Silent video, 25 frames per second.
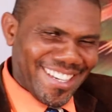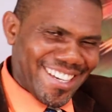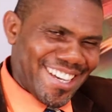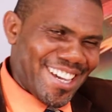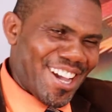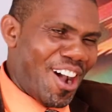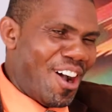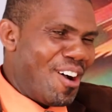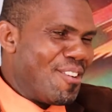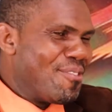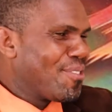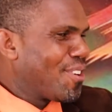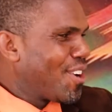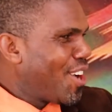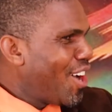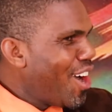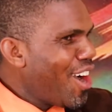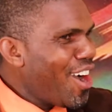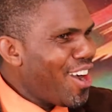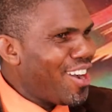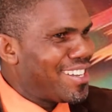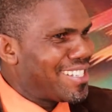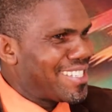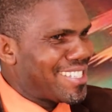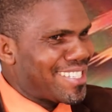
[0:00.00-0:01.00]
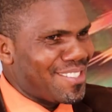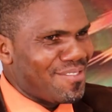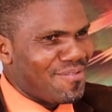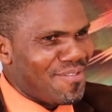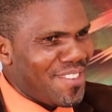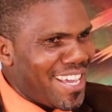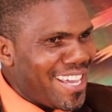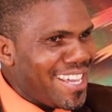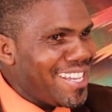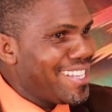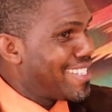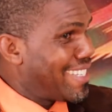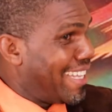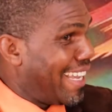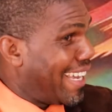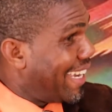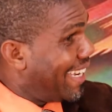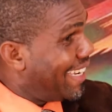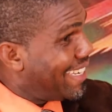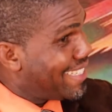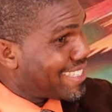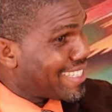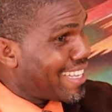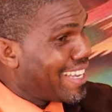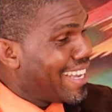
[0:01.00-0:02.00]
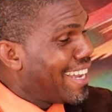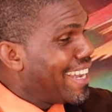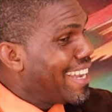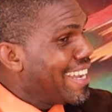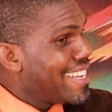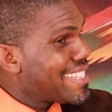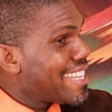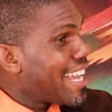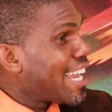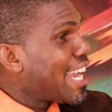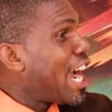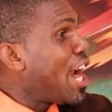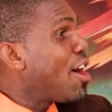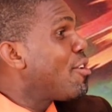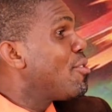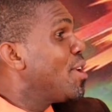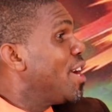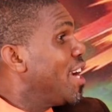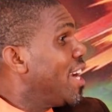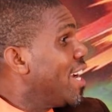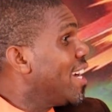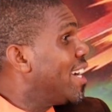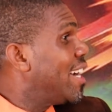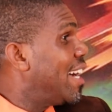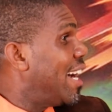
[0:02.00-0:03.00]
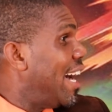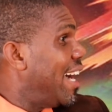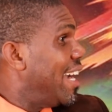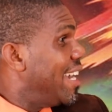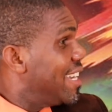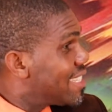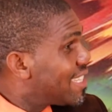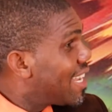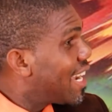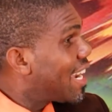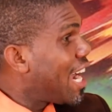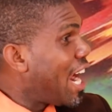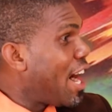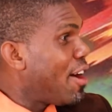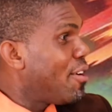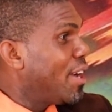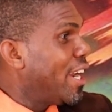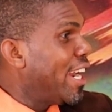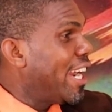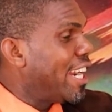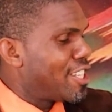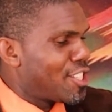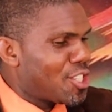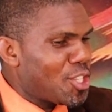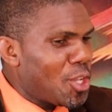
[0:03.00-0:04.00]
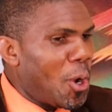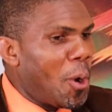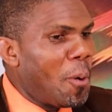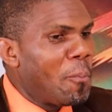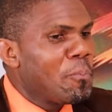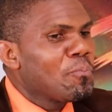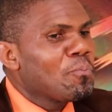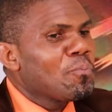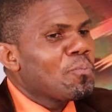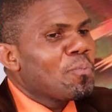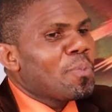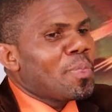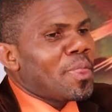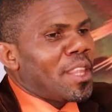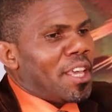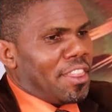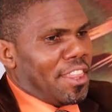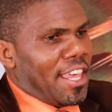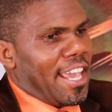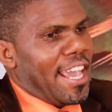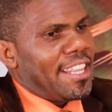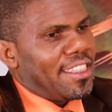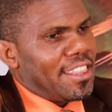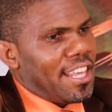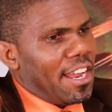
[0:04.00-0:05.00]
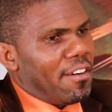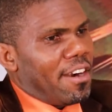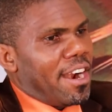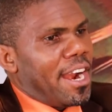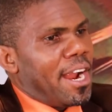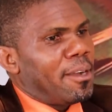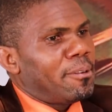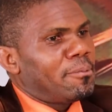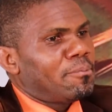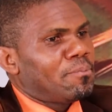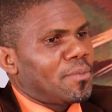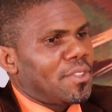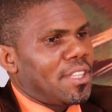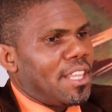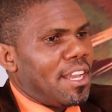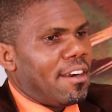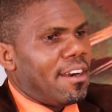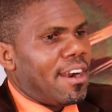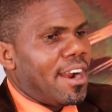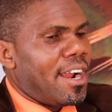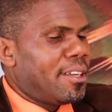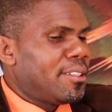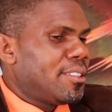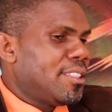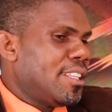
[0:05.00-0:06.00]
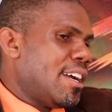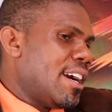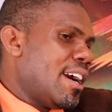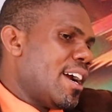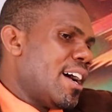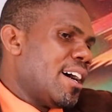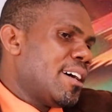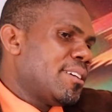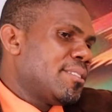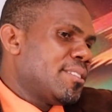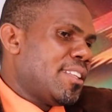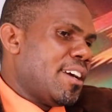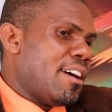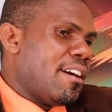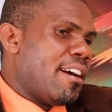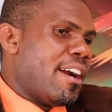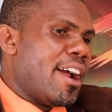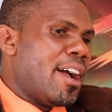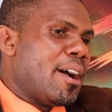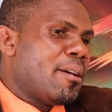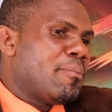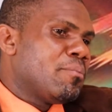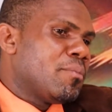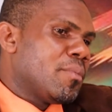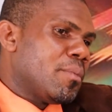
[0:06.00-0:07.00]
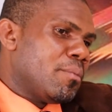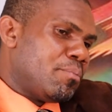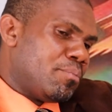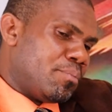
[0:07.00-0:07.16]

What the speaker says: See, of course. Music, it's a career. It's a career. So there are